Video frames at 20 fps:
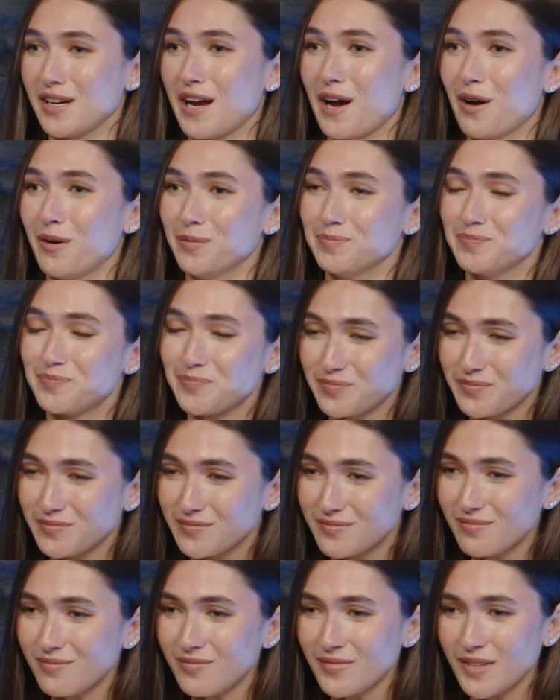now,
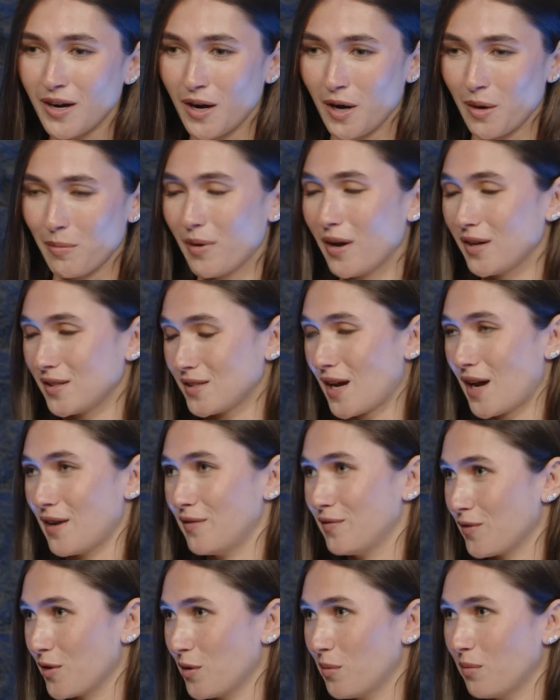
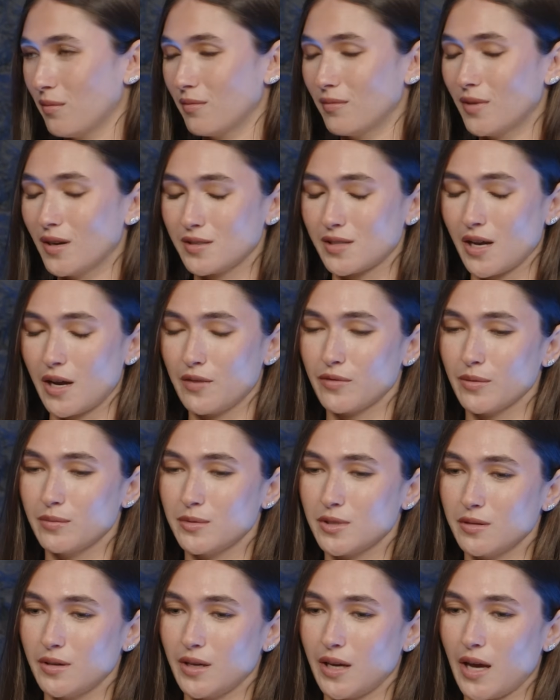aside from
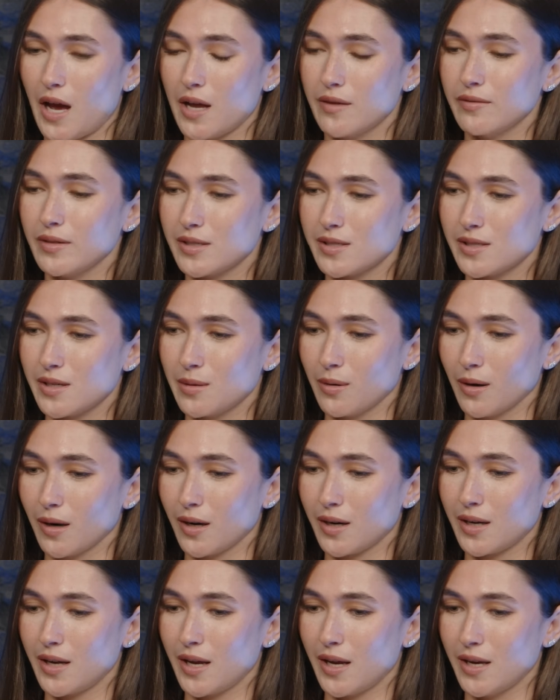doing advocacy
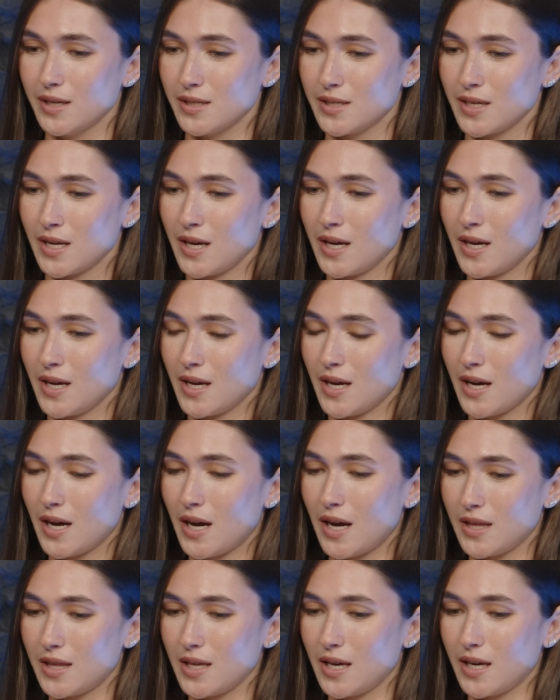work. And
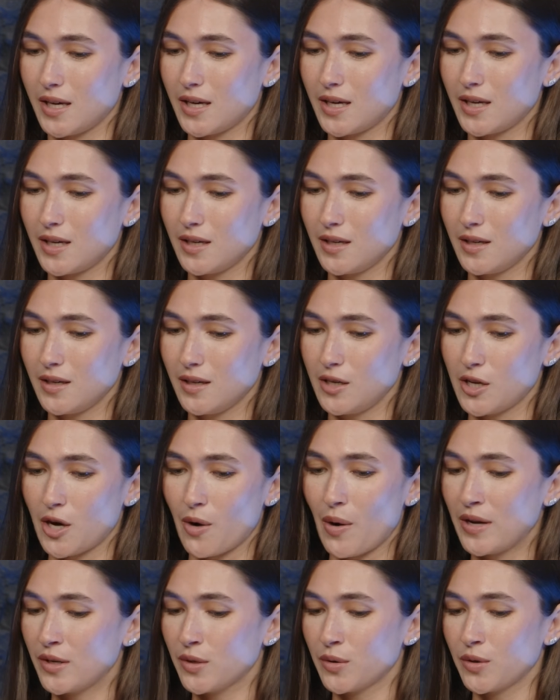I think,
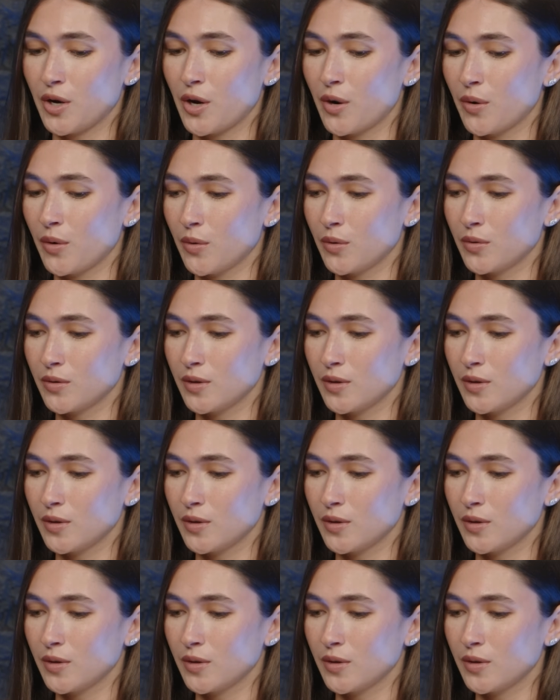I don't know